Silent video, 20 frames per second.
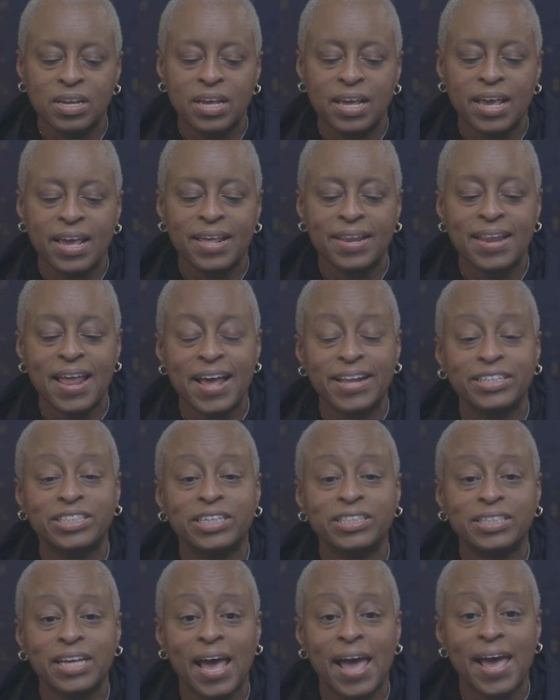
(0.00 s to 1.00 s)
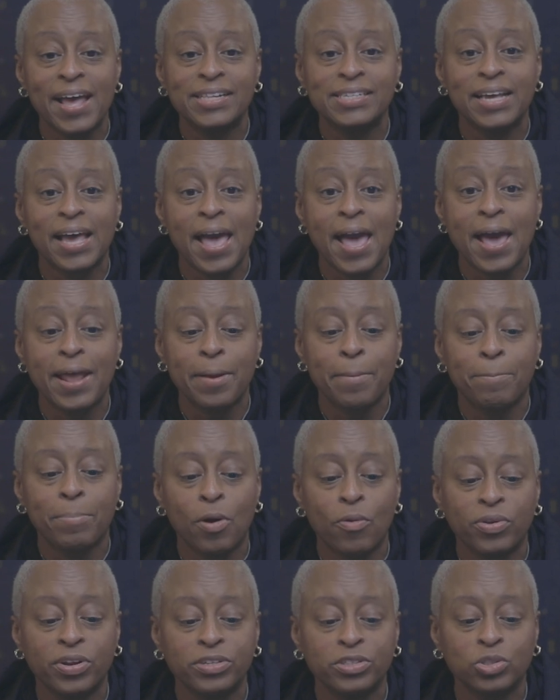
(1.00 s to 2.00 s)
and that just adds added
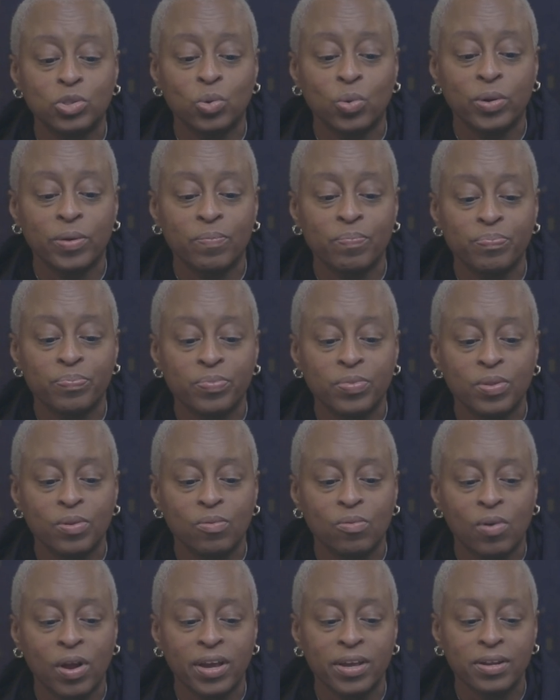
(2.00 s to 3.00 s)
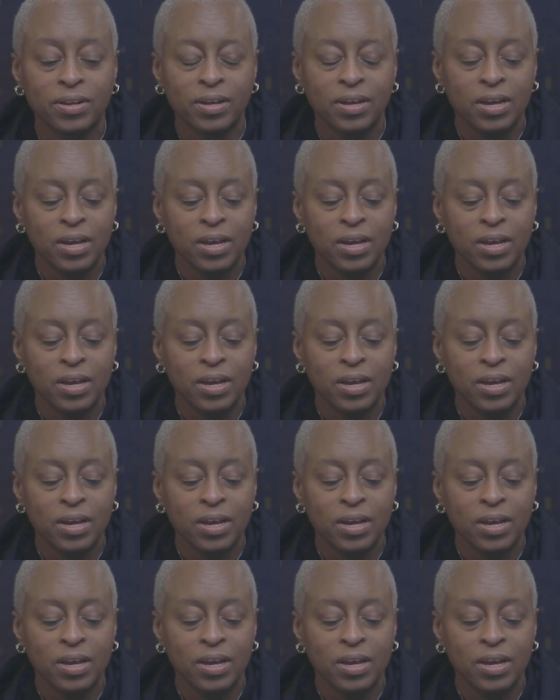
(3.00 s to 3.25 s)
bonus to it, right?